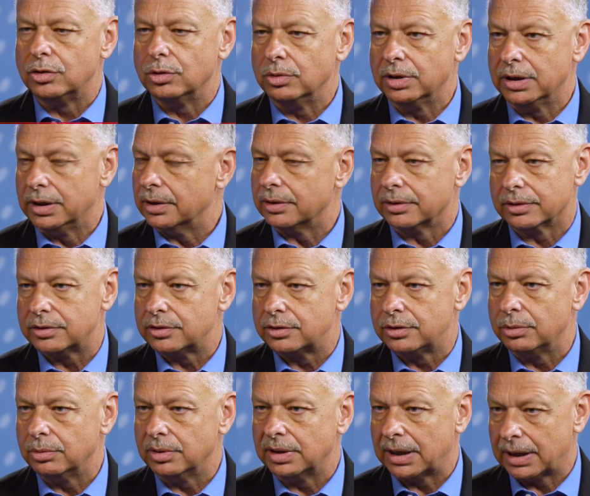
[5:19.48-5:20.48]
2 years,
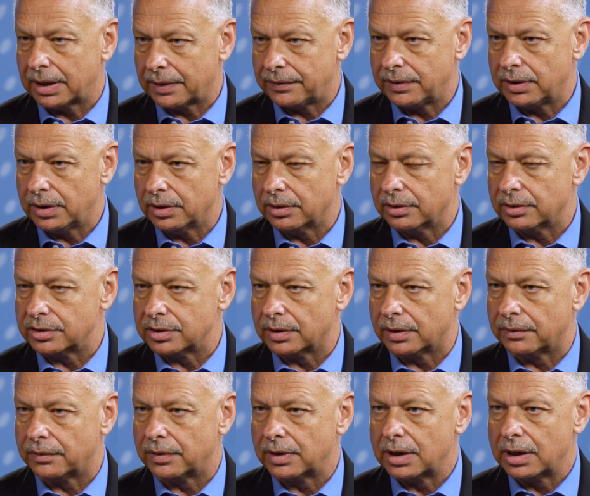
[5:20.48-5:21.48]
2.5 years
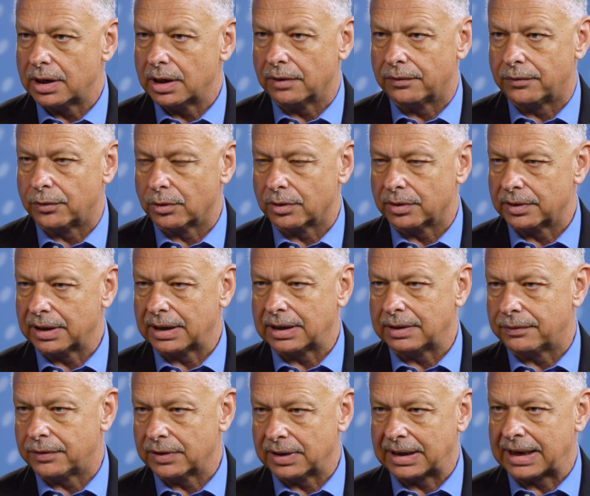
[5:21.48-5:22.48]
of for
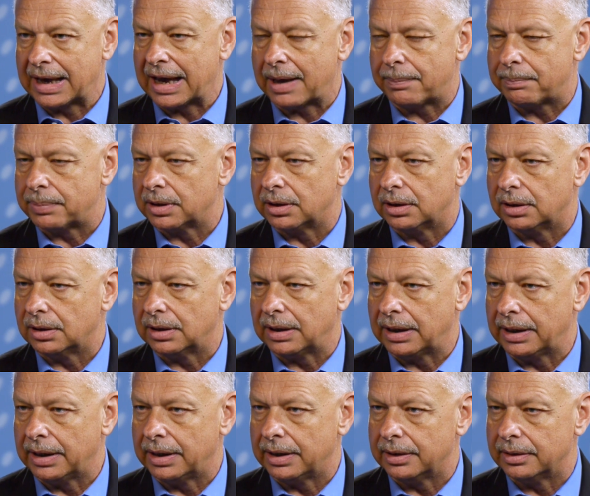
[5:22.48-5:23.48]
the capital
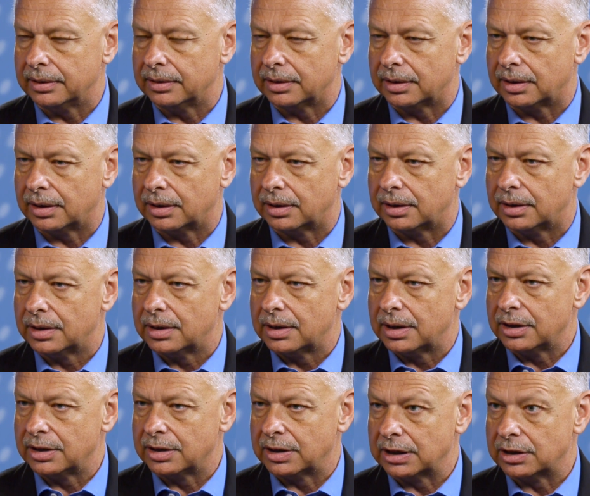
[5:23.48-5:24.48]
and
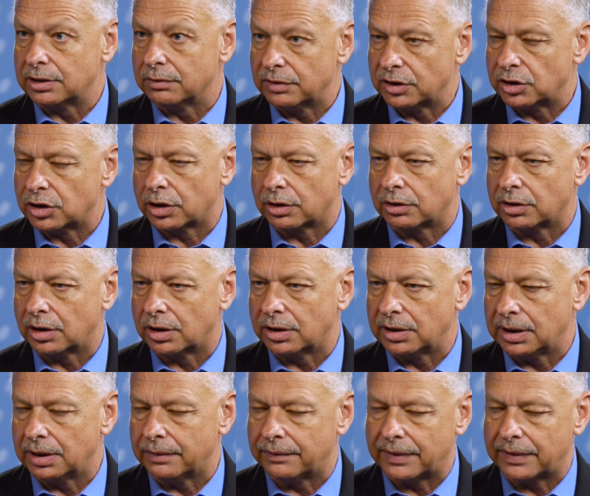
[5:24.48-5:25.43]
to get the return on the